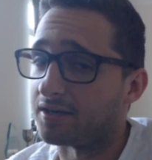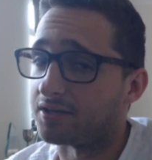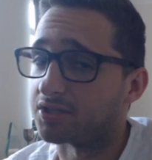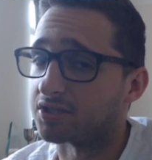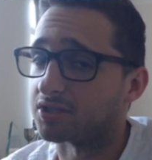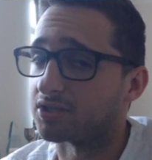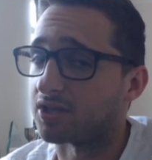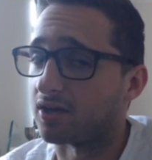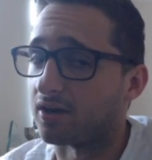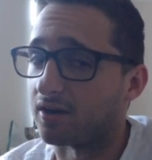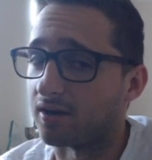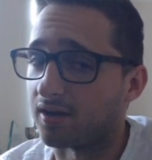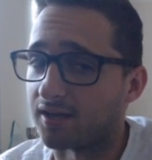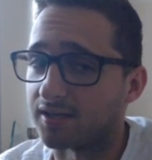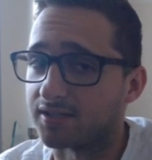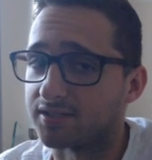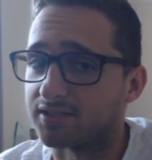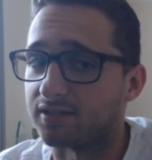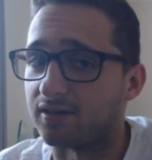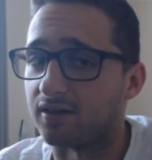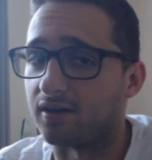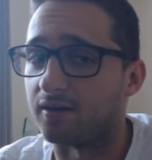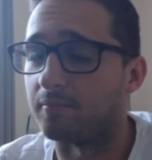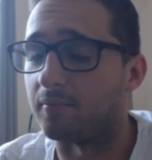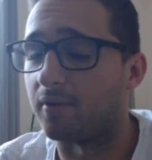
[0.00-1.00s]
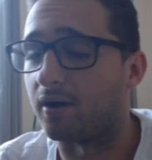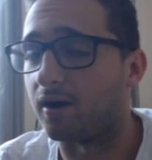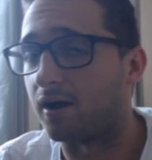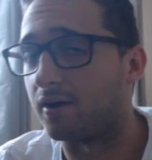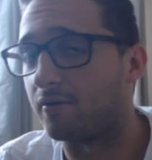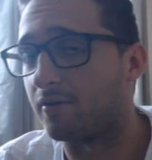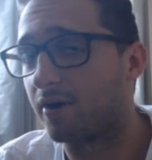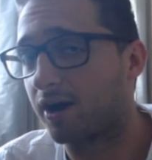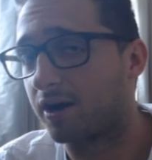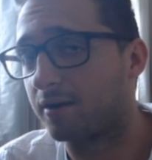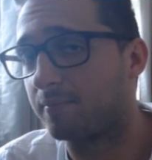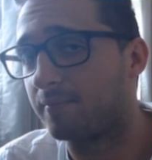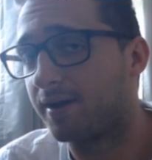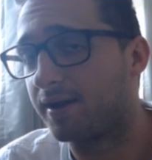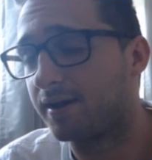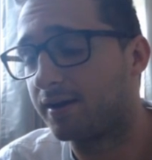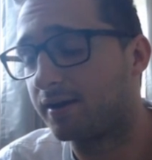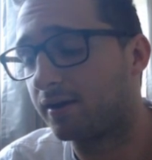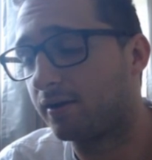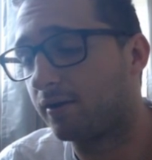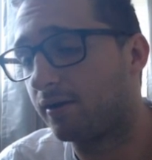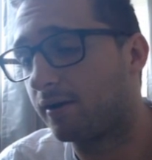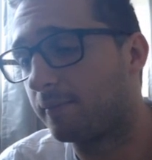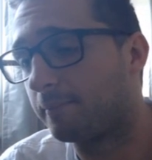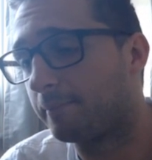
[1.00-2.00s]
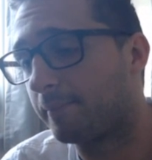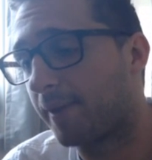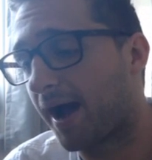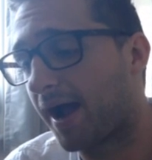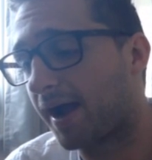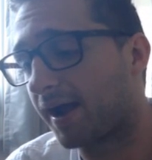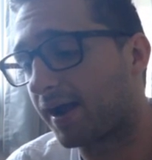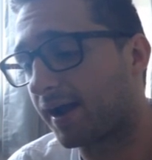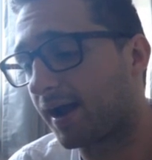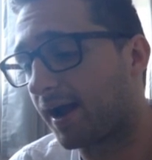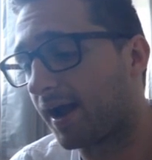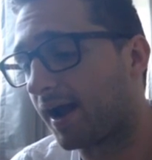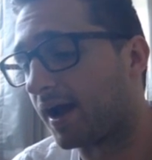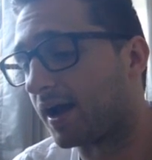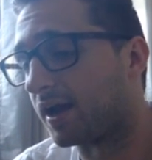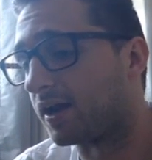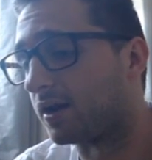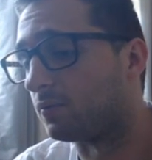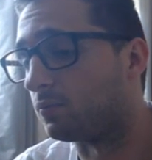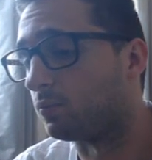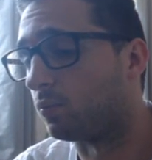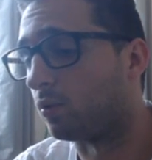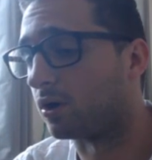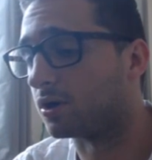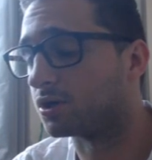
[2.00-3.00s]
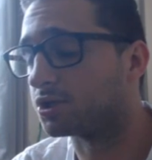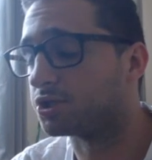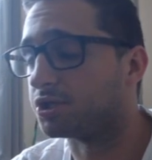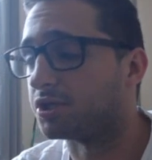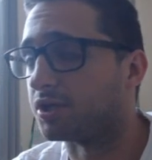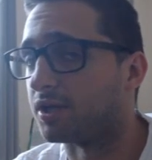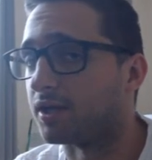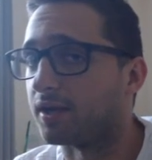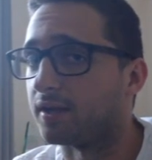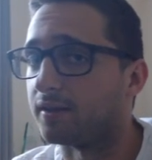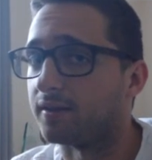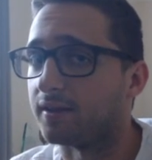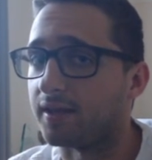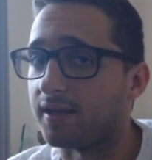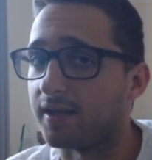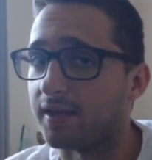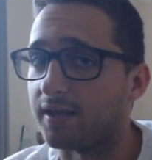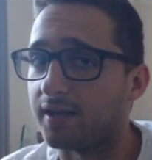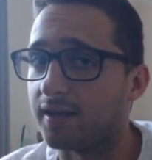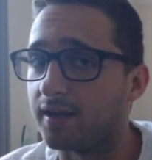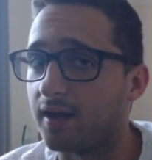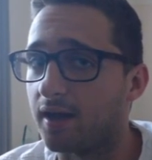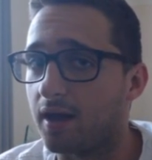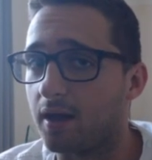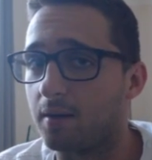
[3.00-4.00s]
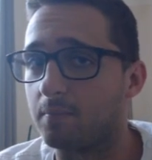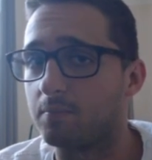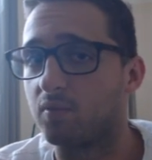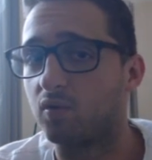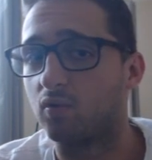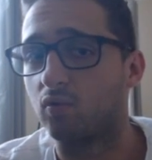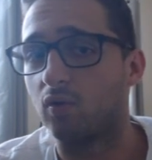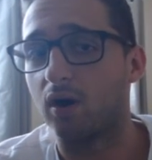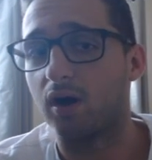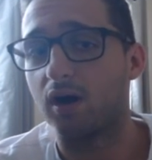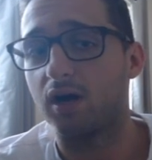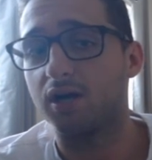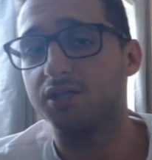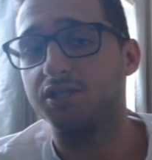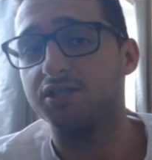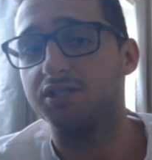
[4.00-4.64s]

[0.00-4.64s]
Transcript: just like last time, I recommend going back and watching the Mirage